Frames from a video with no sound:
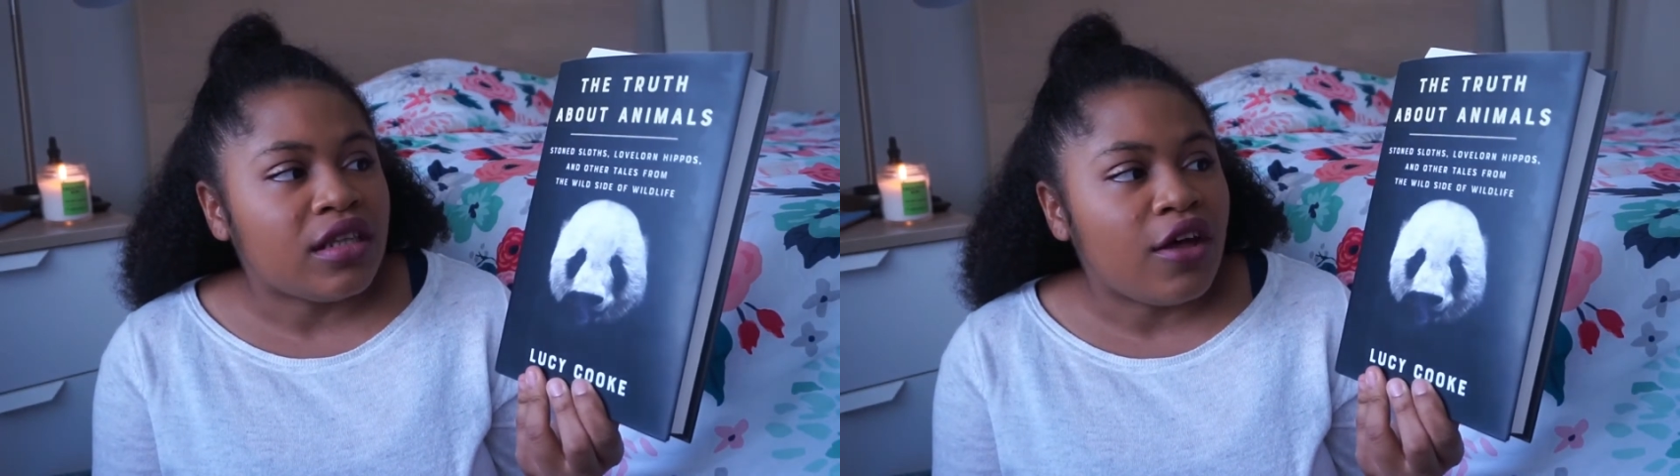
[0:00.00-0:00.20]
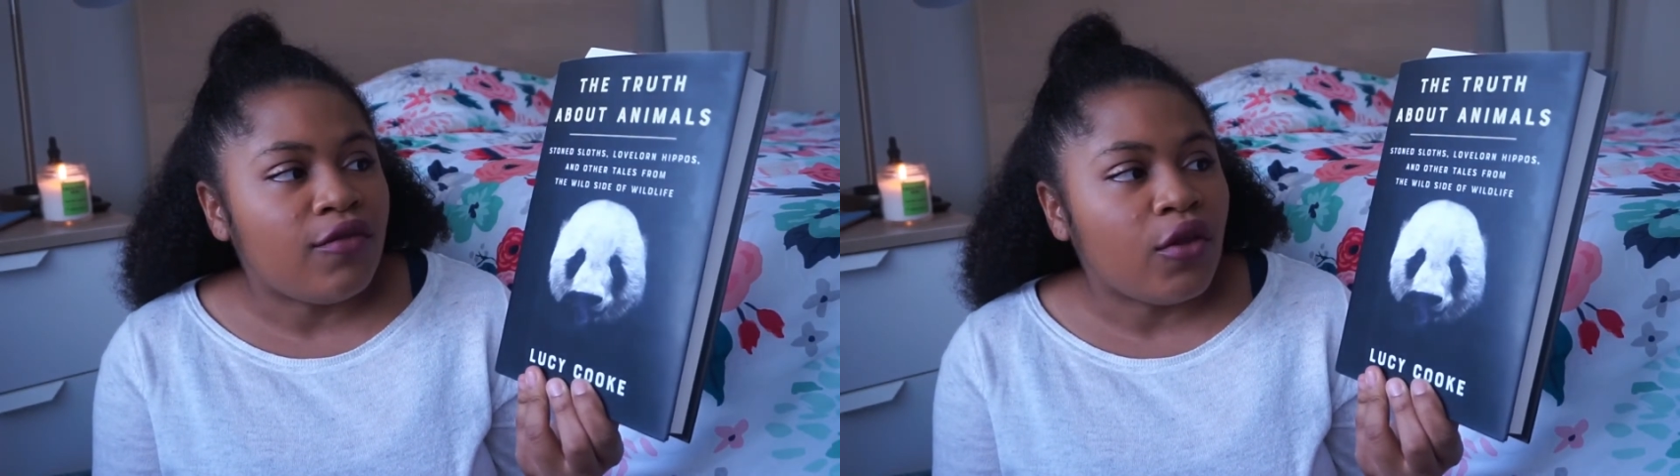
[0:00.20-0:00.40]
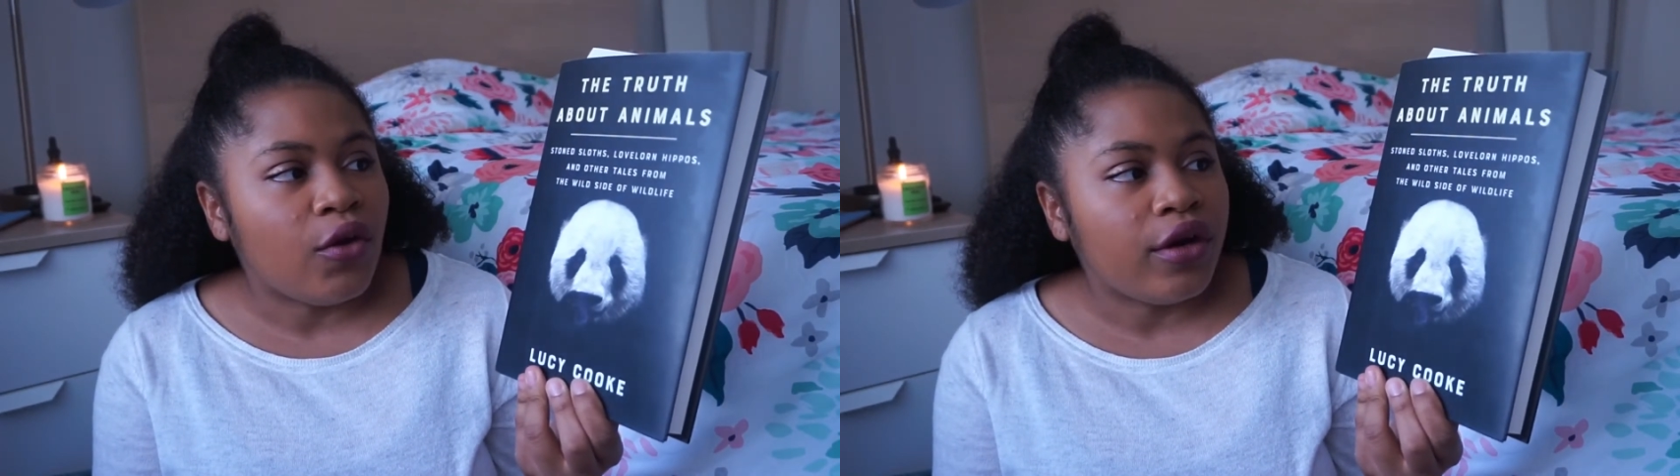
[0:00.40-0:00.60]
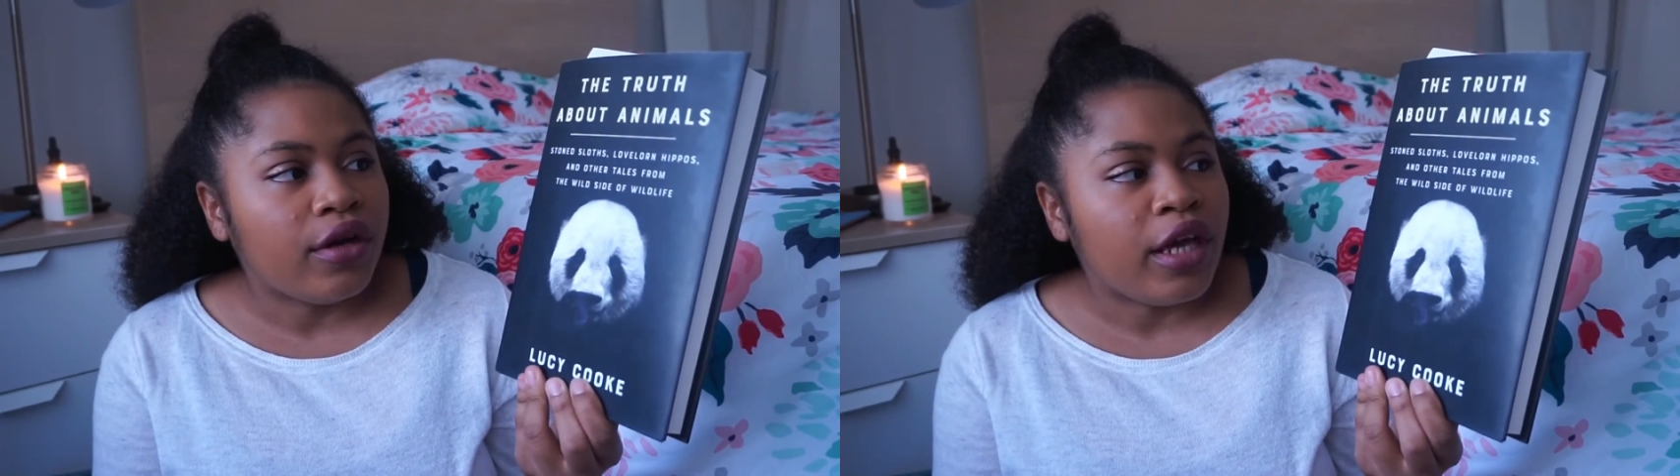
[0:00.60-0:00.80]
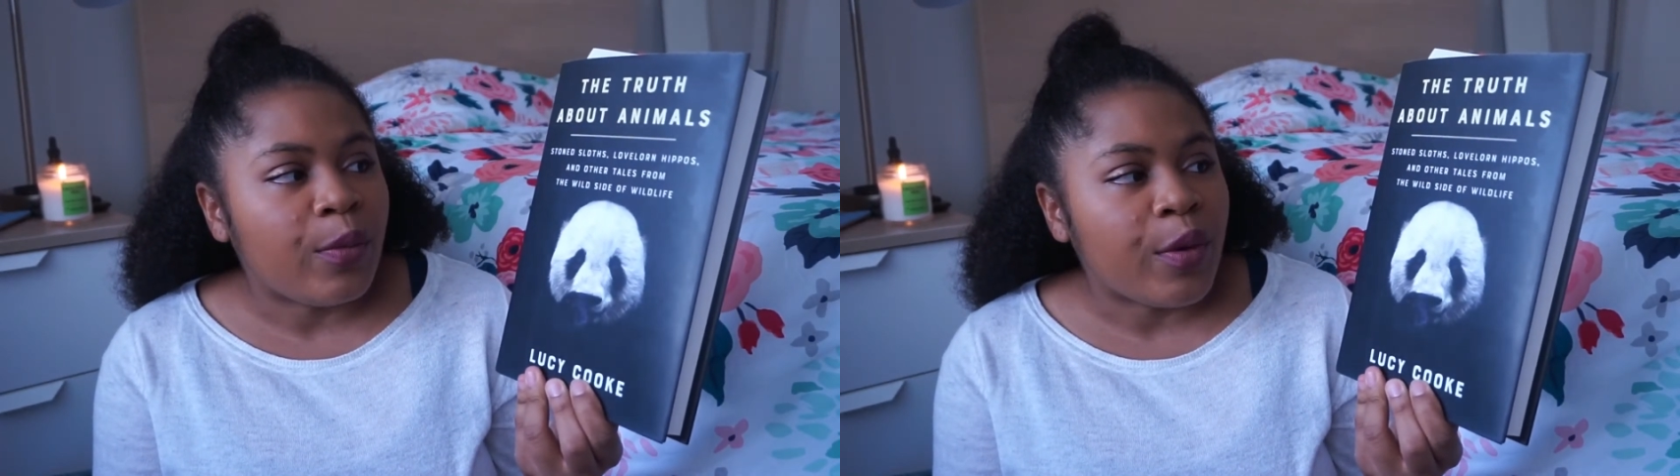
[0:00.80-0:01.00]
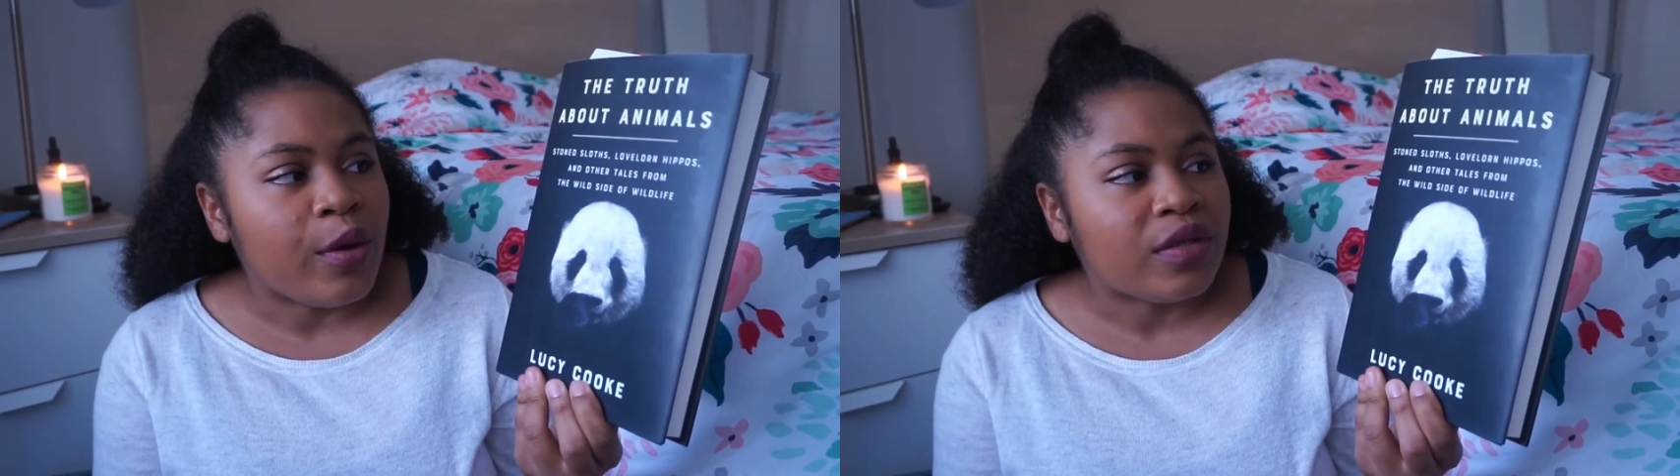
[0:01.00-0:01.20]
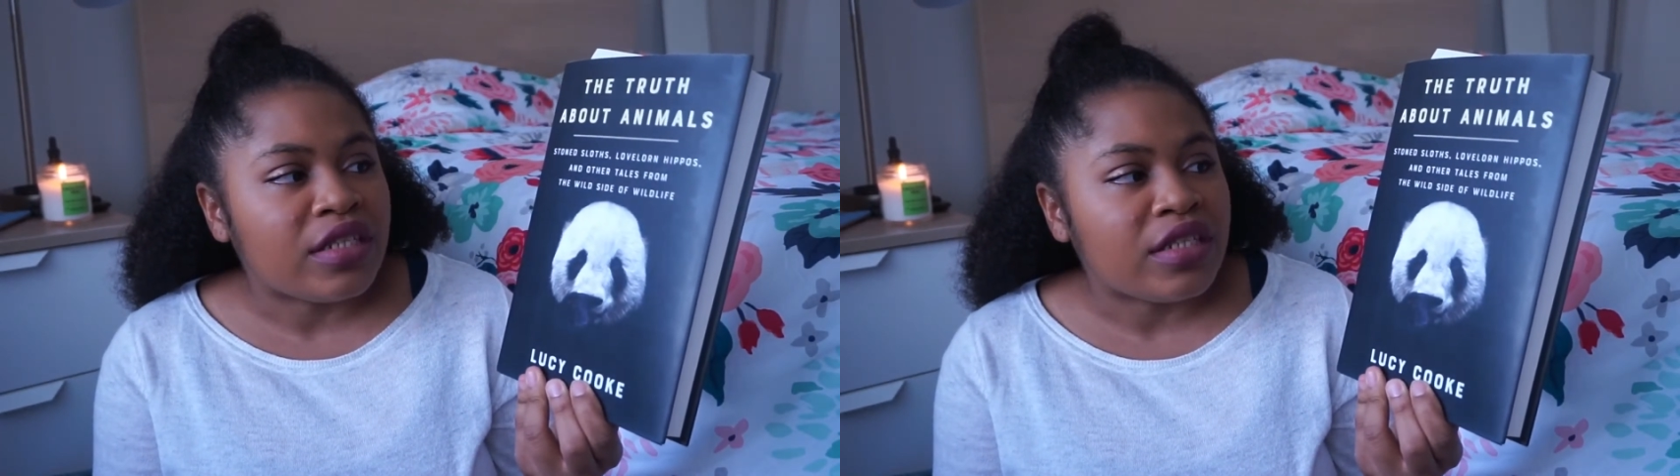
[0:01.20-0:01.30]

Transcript: Lovelorn Hippos,